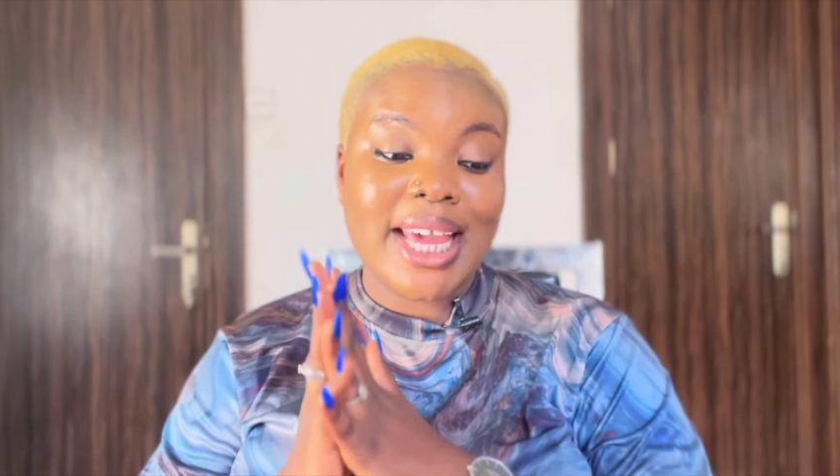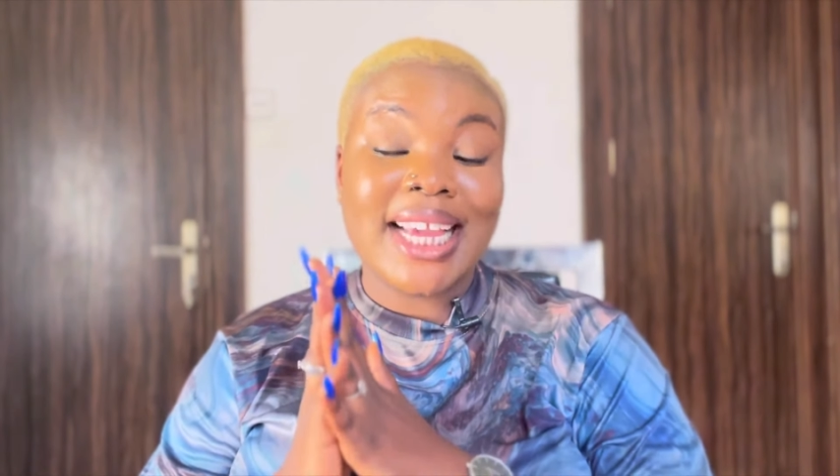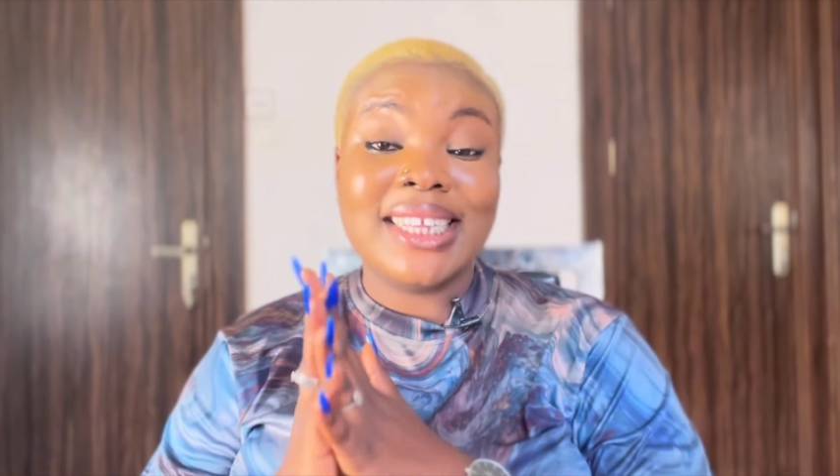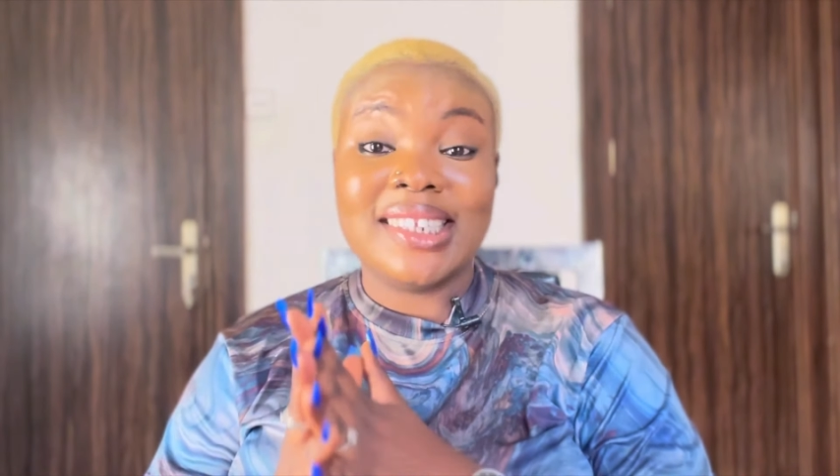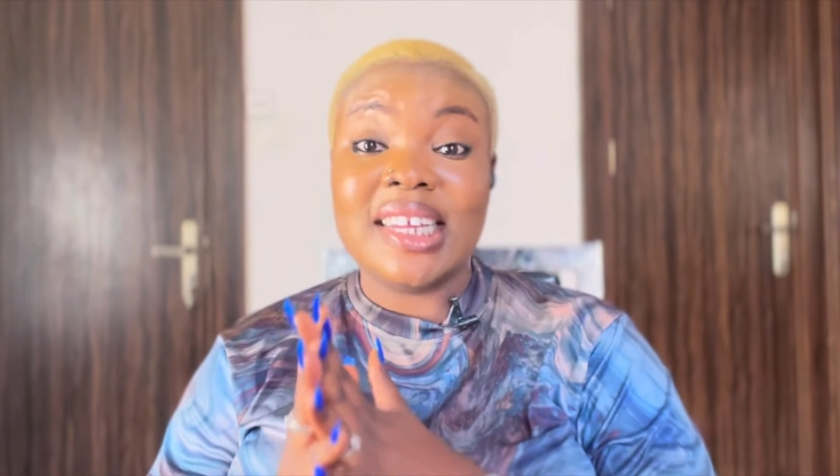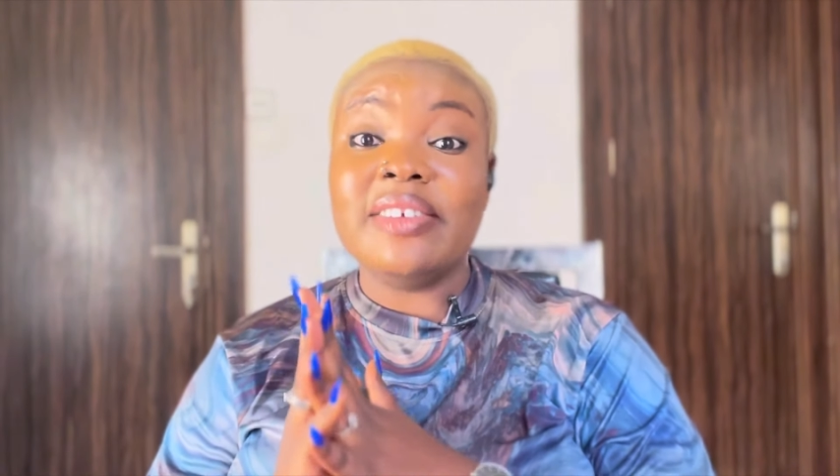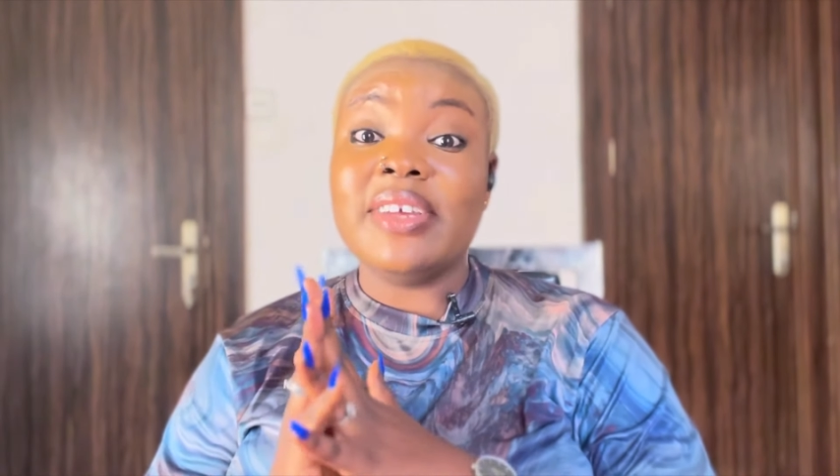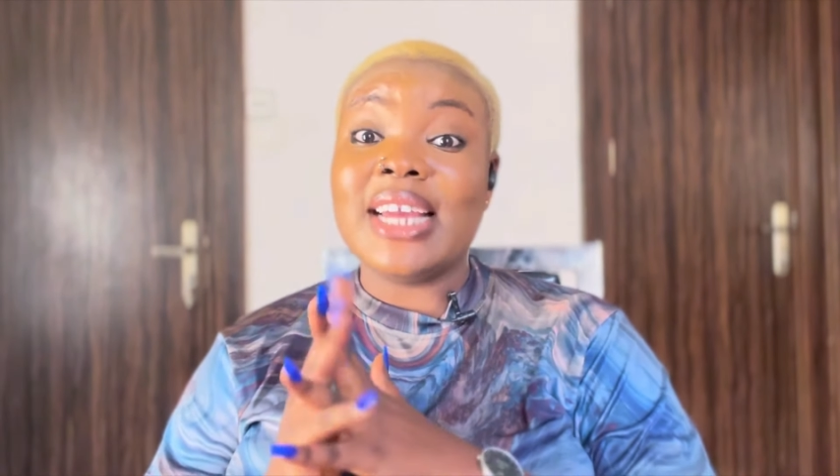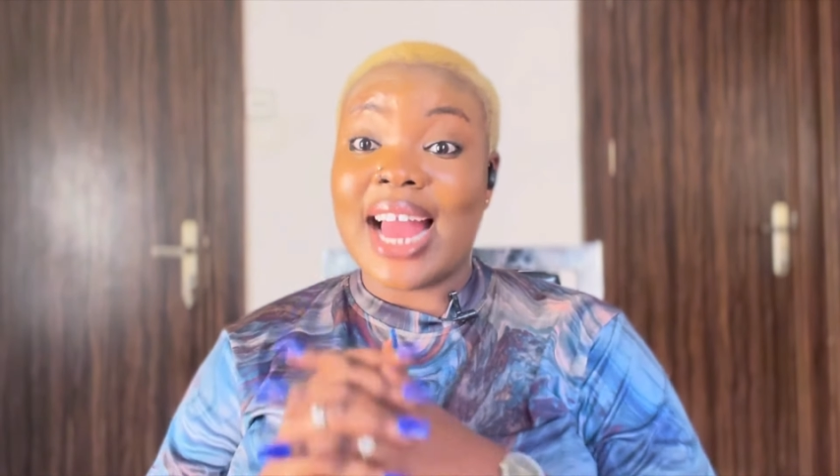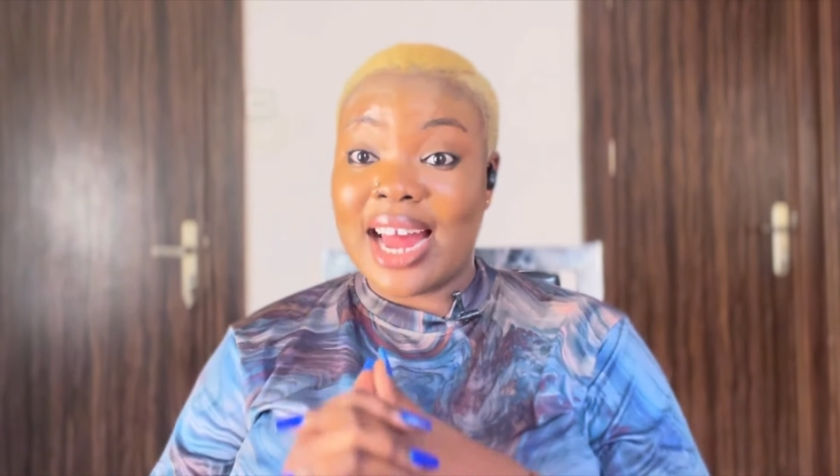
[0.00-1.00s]

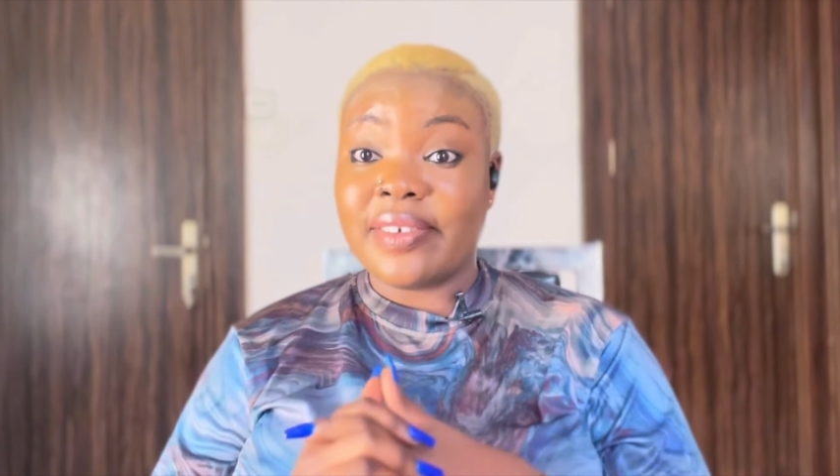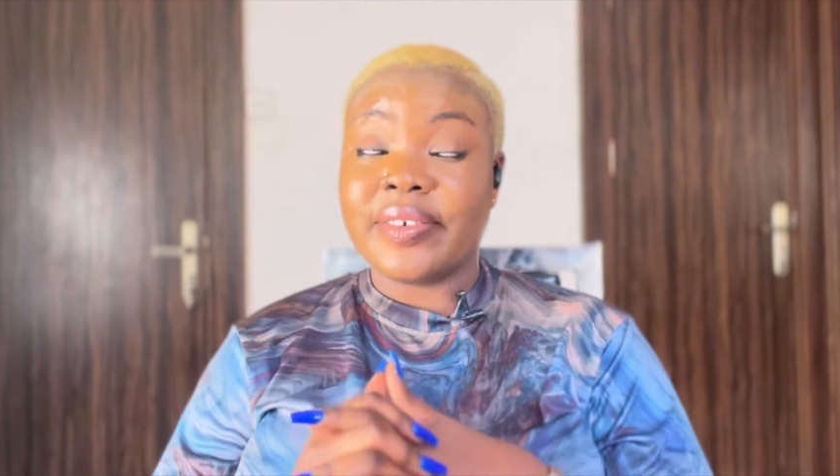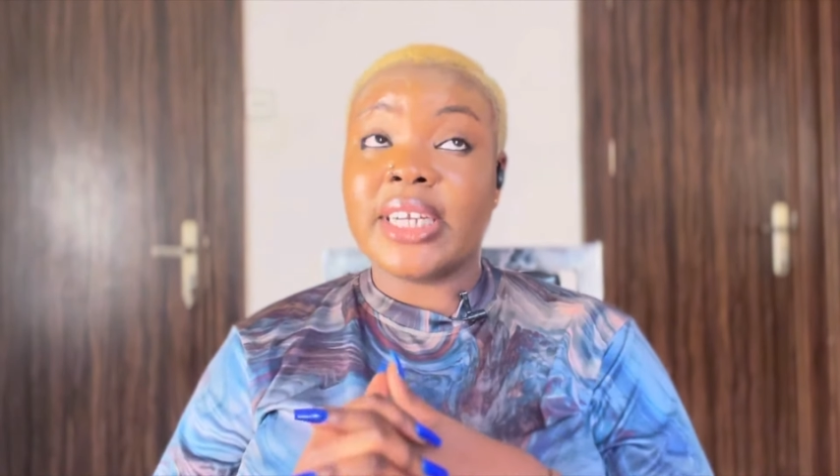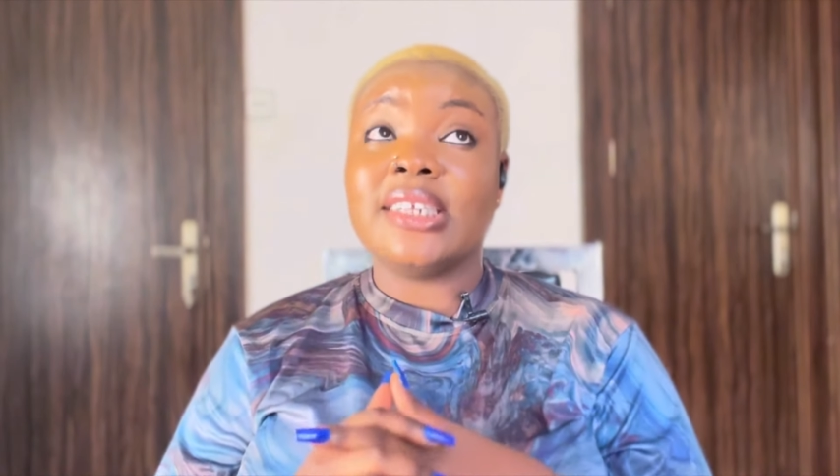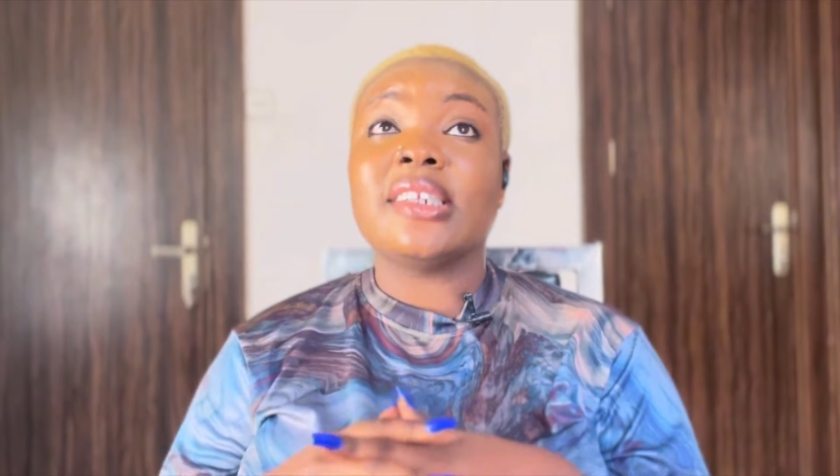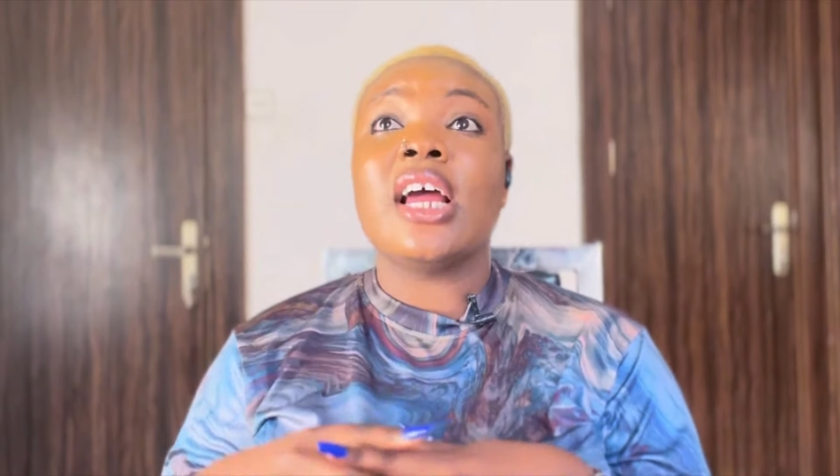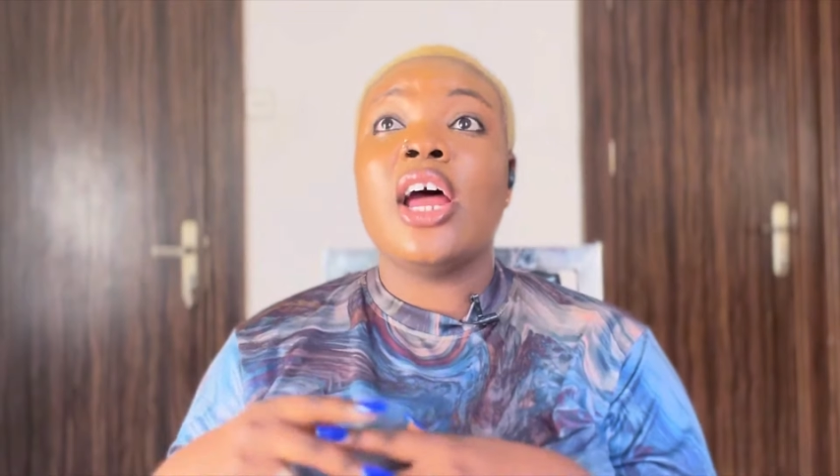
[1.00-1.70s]
tv adverts